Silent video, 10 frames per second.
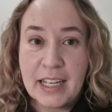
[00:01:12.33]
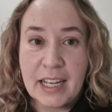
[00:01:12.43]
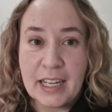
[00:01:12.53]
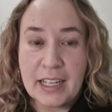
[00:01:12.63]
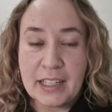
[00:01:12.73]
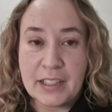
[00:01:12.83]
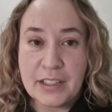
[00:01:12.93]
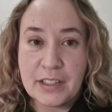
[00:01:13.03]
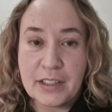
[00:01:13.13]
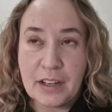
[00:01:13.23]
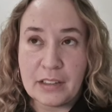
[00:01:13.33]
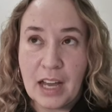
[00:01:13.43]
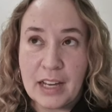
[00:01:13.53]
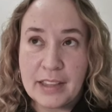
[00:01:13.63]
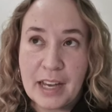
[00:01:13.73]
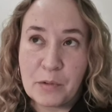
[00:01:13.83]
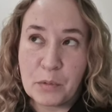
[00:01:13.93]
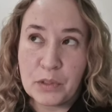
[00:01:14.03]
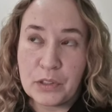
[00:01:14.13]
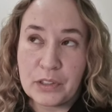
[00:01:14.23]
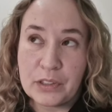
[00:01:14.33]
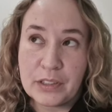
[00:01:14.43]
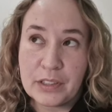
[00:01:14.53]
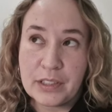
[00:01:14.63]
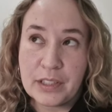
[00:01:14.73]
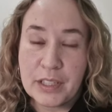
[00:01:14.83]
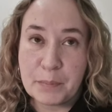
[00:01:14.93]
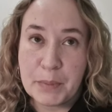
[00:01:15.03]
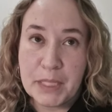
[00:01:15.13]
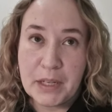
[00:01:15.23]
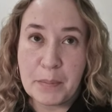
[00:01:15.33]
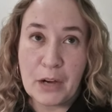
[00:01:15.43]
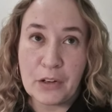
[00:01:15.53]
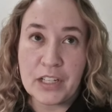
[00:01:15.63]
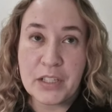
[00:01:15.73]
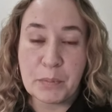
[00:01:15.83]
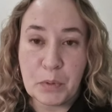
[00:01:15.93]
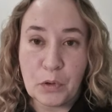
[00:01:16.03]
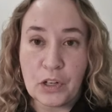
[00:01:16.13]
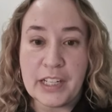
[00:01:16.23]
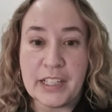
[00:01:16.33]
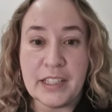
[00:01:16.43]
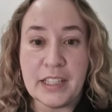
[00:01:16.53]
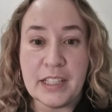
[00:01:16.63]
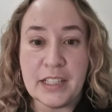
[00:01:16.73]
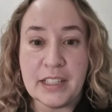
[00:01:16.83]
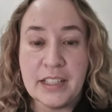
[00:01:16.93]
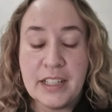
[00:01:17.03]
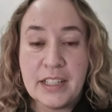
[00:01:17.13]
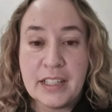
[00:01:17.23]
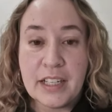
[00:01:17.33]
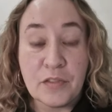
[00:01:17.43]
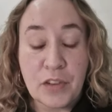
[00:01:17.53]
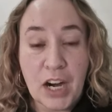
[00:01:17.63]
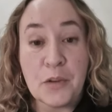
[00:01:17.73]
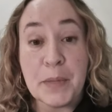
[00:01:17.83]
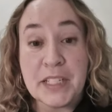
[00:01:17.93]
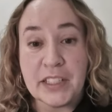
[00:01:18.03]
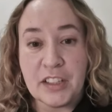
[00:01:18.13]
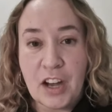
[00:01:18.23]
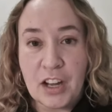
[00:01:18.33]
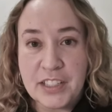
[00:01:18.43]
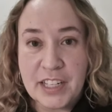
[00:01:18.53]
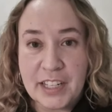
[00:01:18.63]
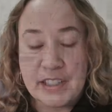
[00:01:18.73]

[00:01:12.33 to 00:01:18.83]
And a lot of that will be about exploring the environment and context